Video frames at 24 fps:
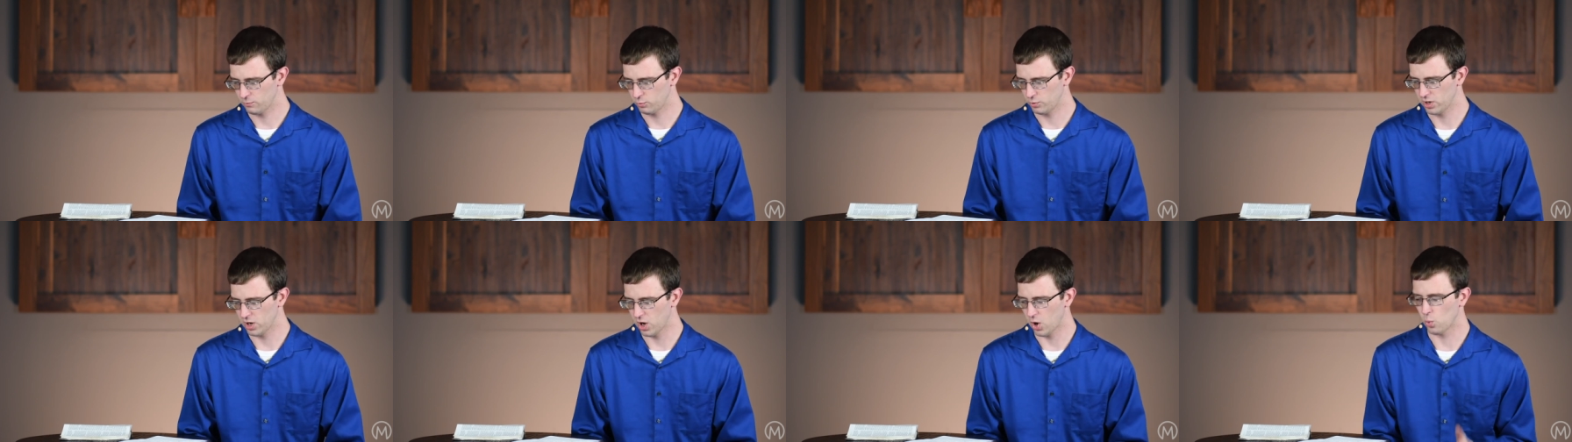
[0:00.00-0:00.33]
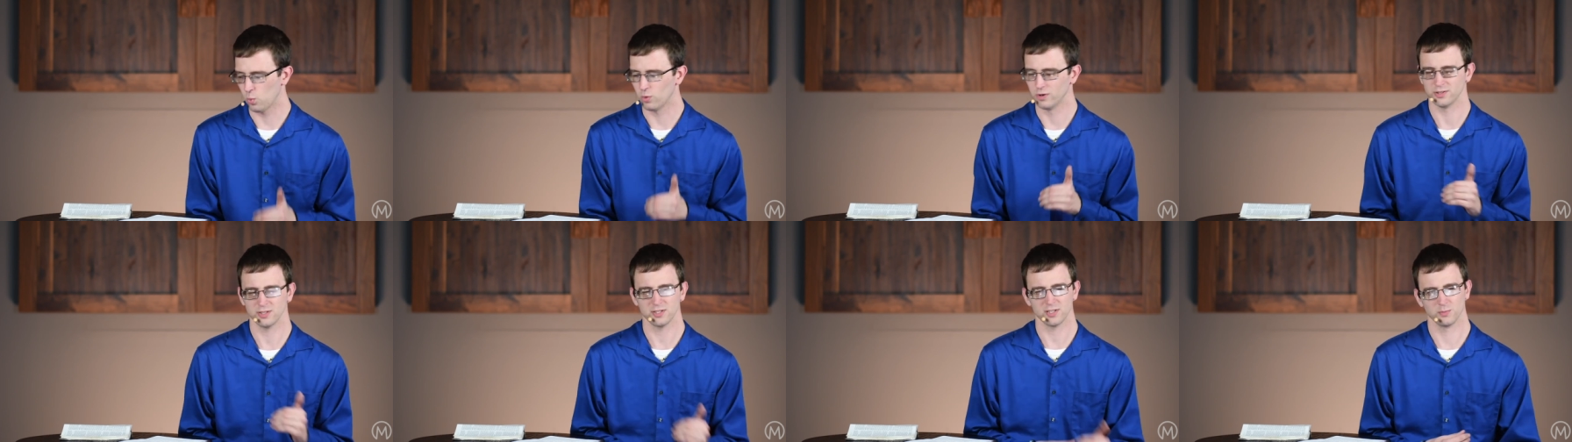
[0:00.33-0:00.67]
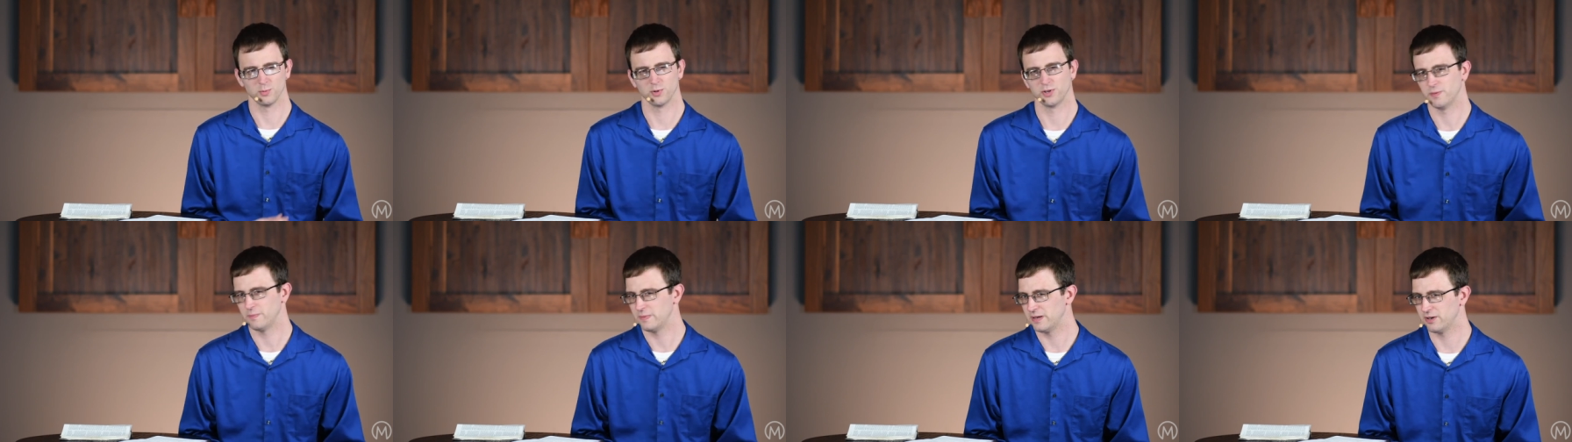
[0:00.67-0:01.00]
We all want
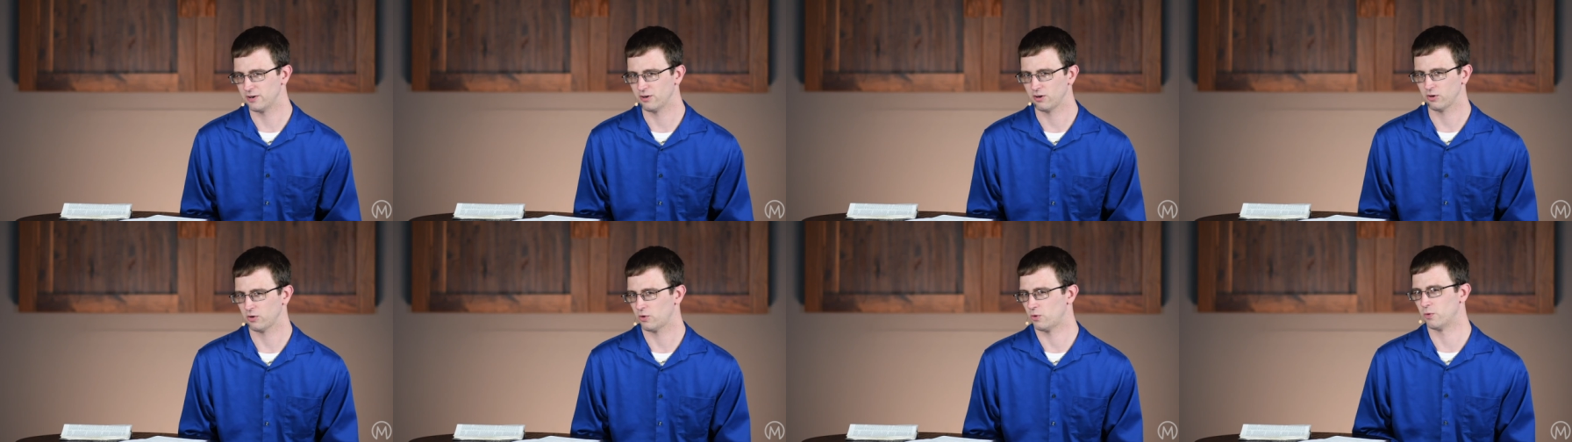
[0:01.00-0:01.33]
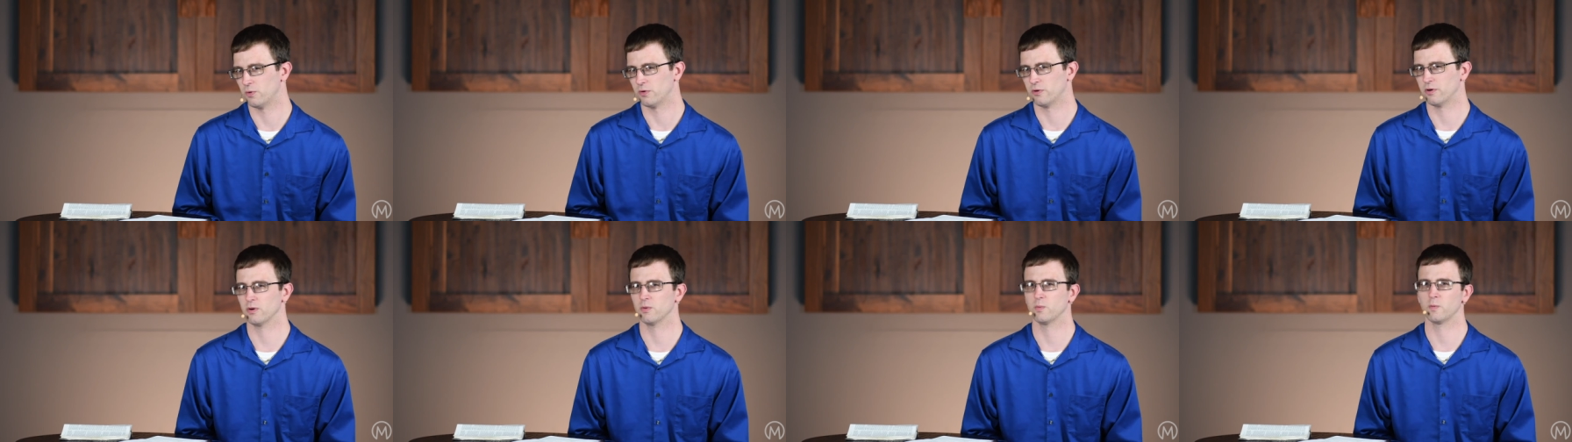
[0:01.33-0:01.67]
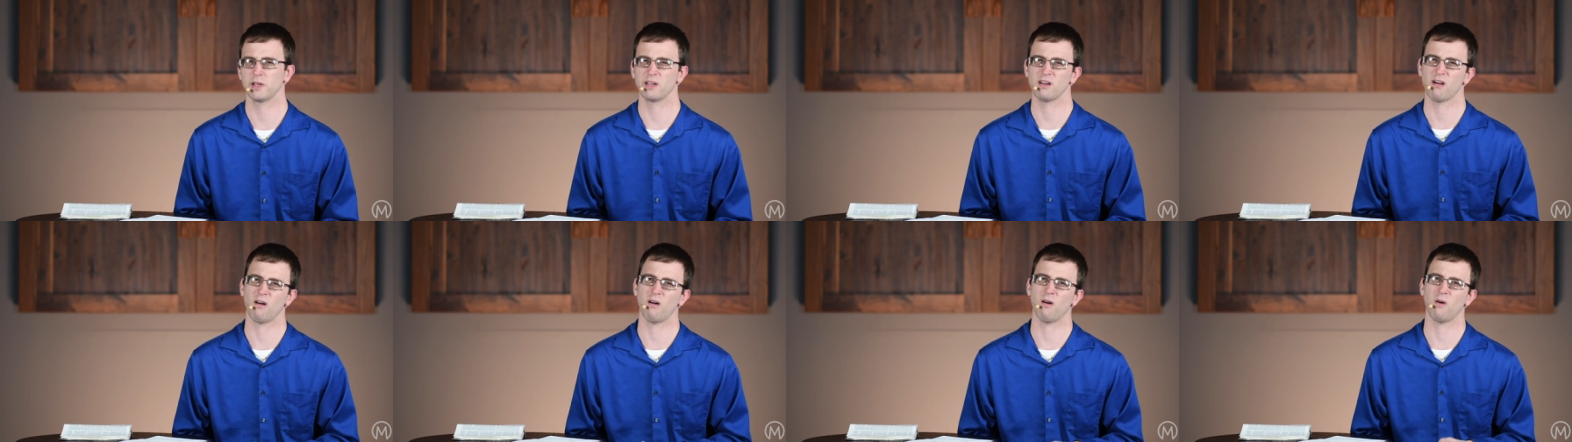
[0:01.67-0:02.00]
someone to be in our corner.
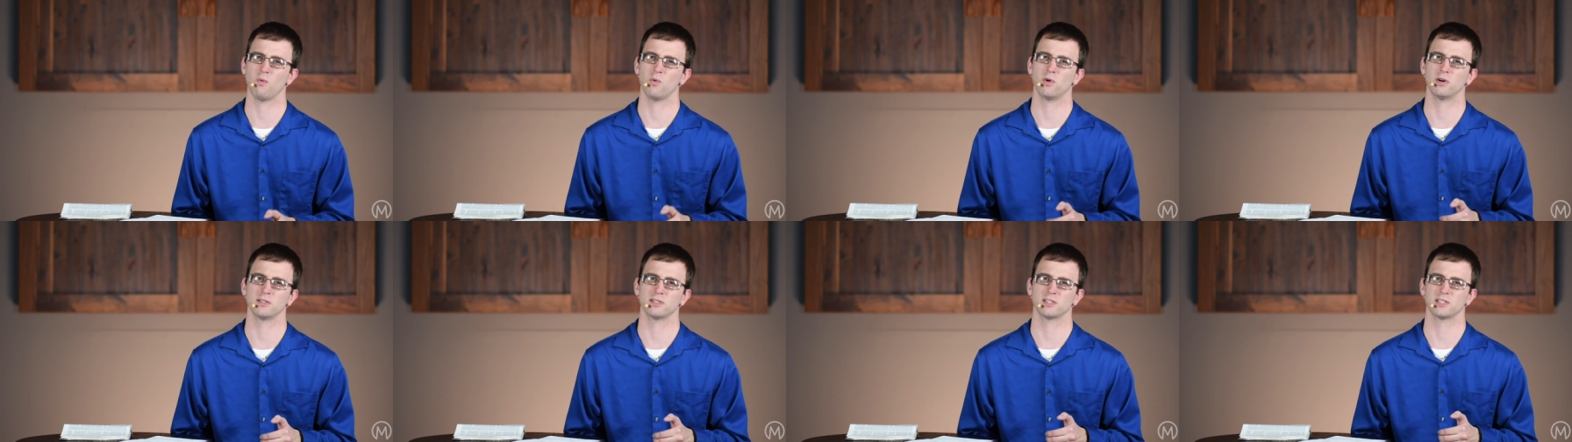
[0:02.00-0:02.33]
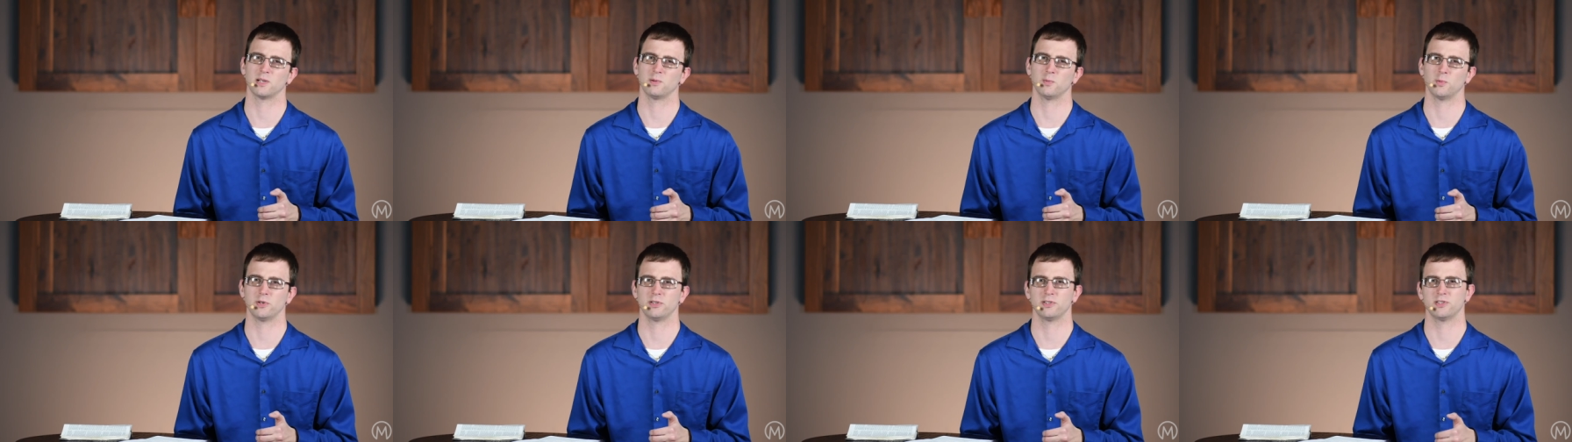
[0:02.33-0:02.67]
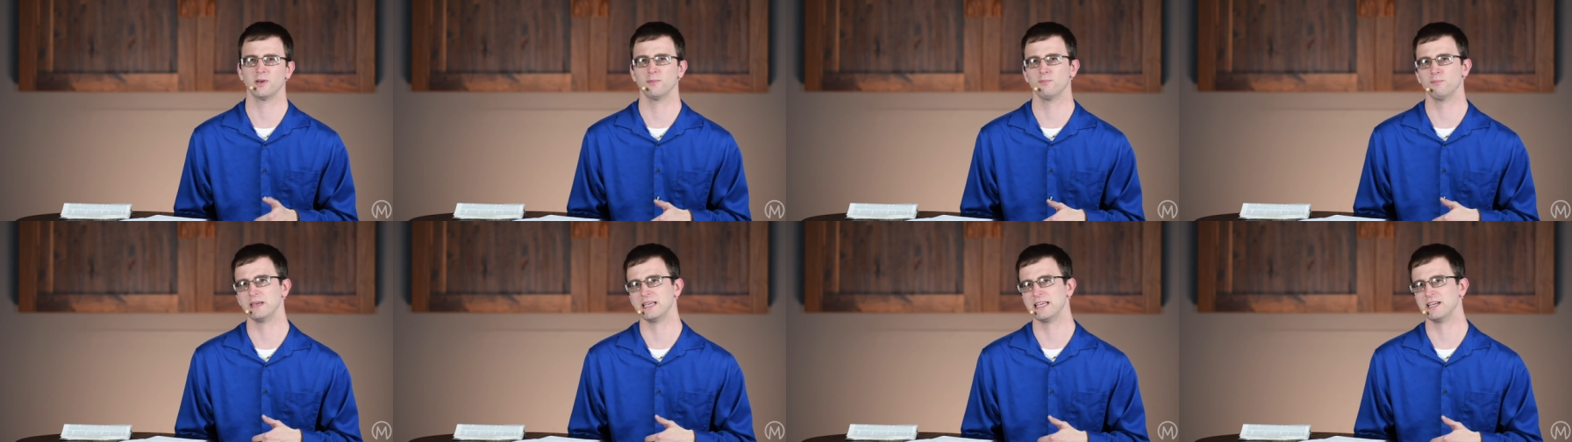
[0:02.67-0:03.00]
We all want someone
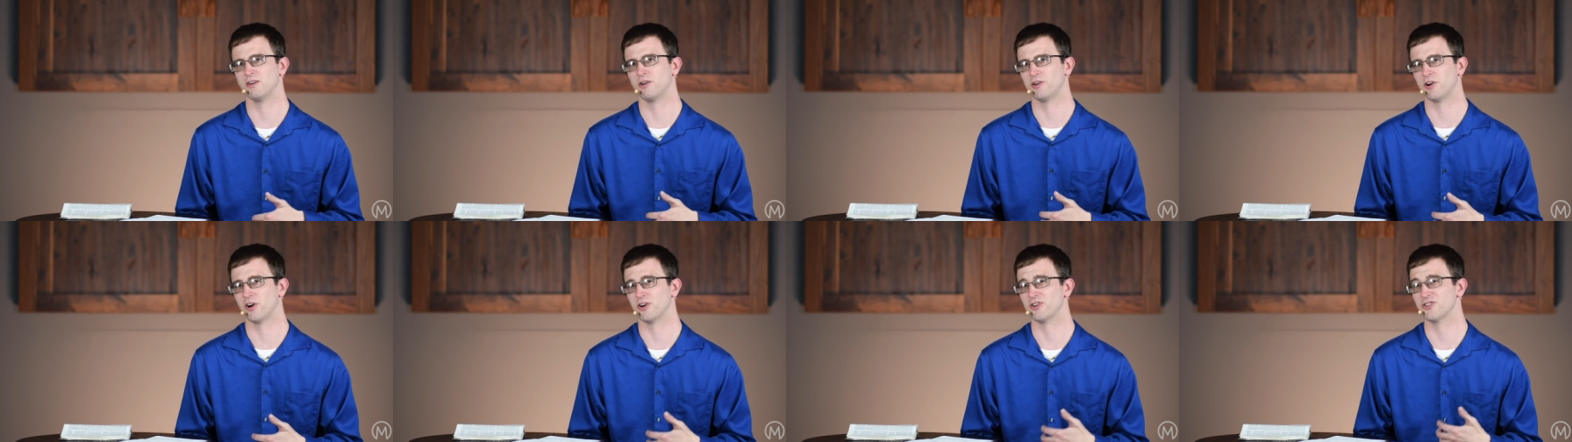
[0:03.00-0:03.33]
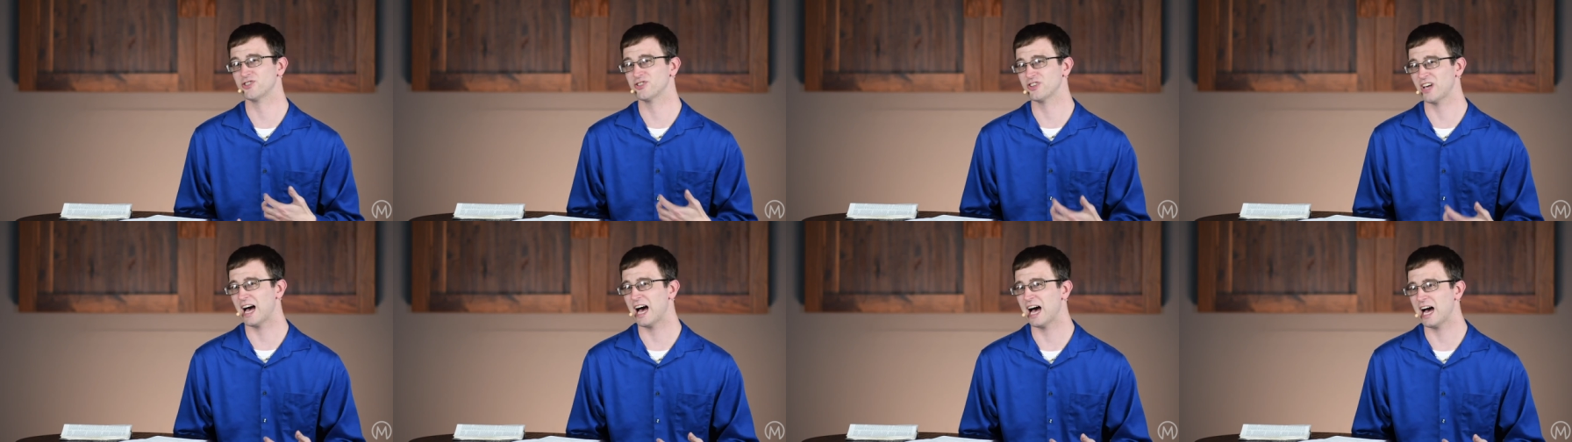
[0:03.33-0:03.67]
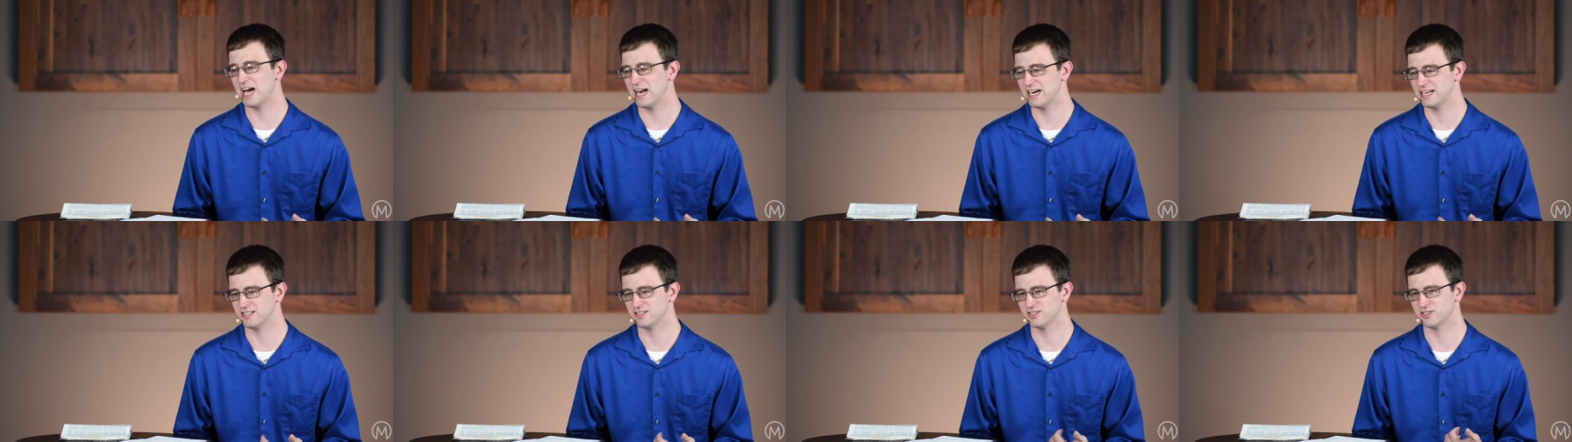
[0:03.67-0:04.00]
to be on our
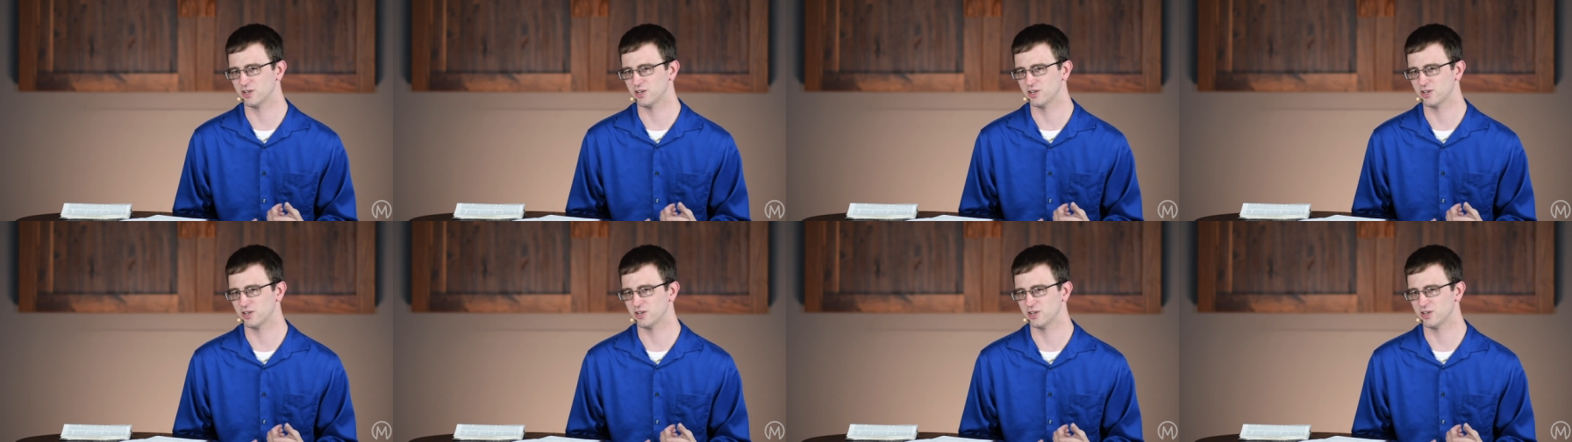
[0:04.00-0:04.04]
side.